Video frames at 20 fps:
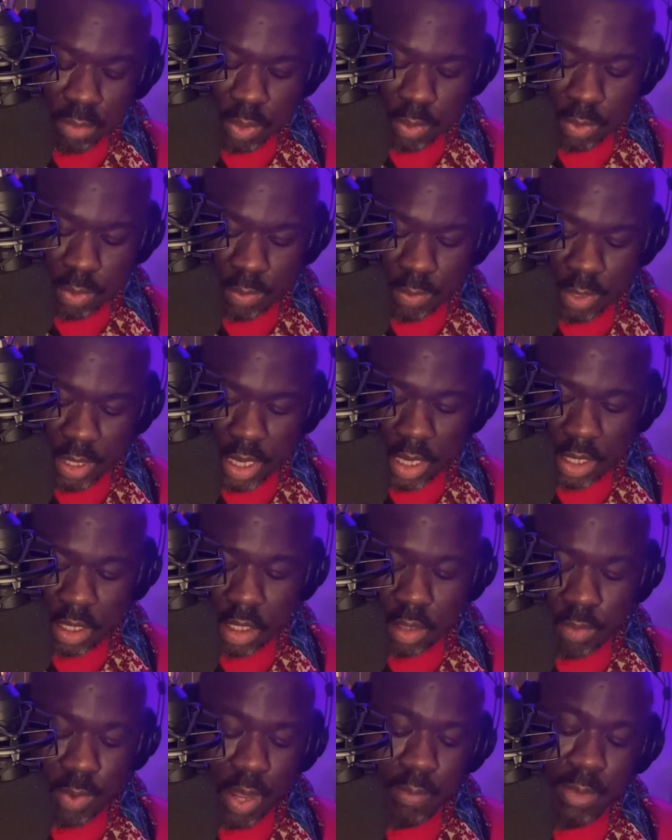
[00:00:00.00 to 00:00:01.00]
when we were
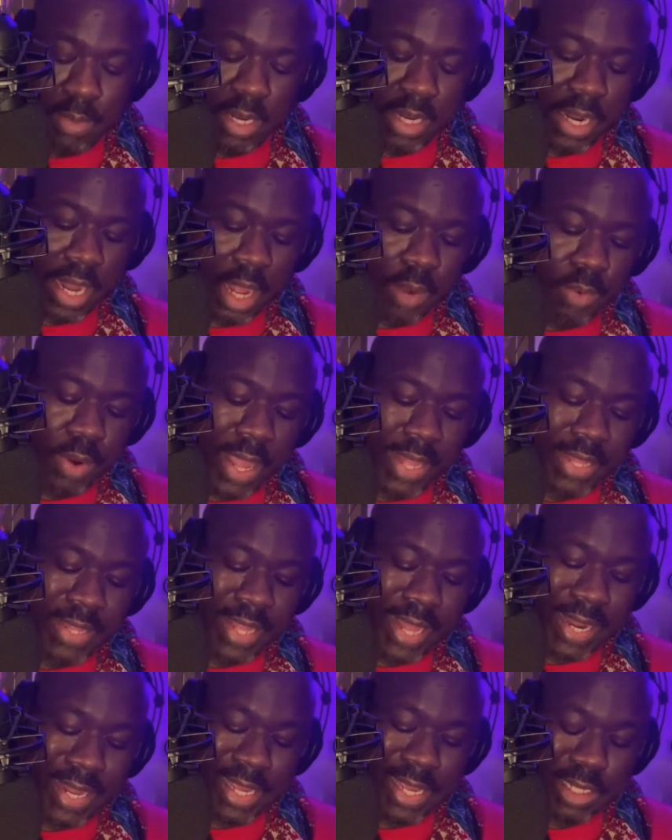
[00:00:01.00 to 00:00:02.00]
younger, Raymond and I were at
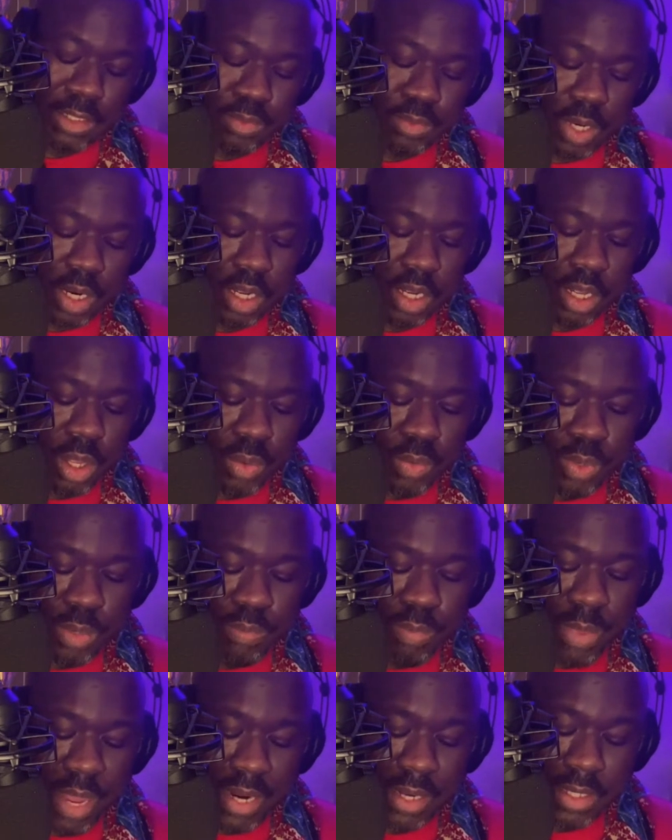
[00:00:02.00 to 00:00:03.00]
that age where we
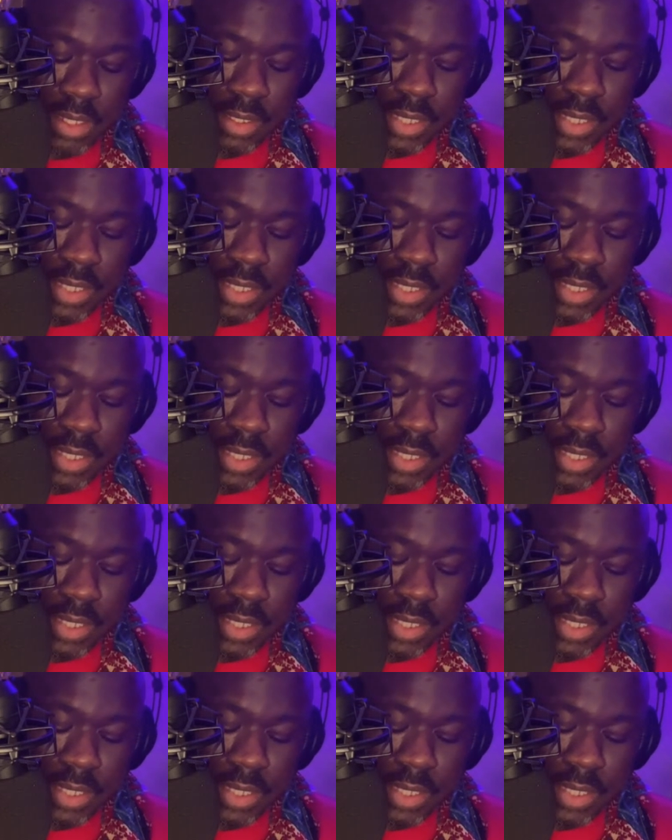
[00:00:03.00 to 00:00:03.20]
barely